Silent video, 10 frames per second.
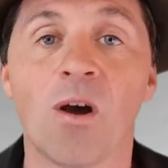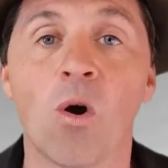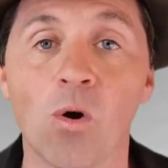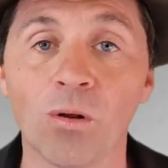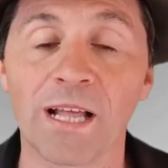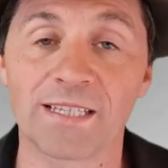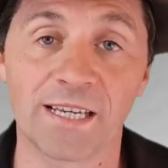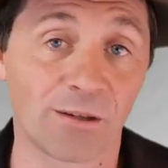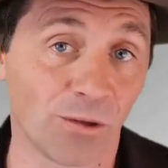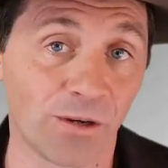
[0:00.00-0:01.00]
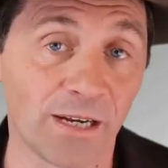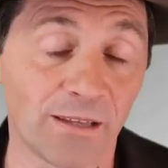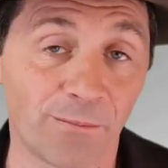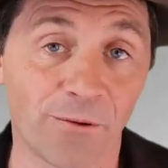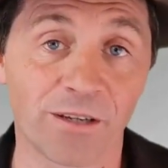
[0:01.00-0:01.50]
All that's included in
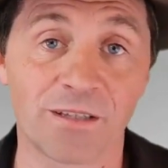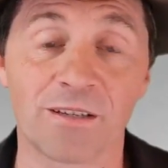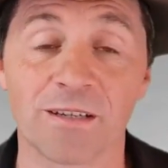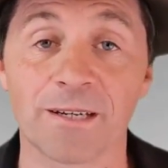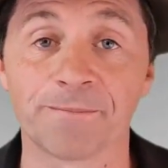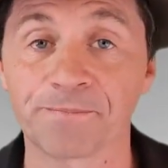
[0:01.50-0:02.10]
the price you see.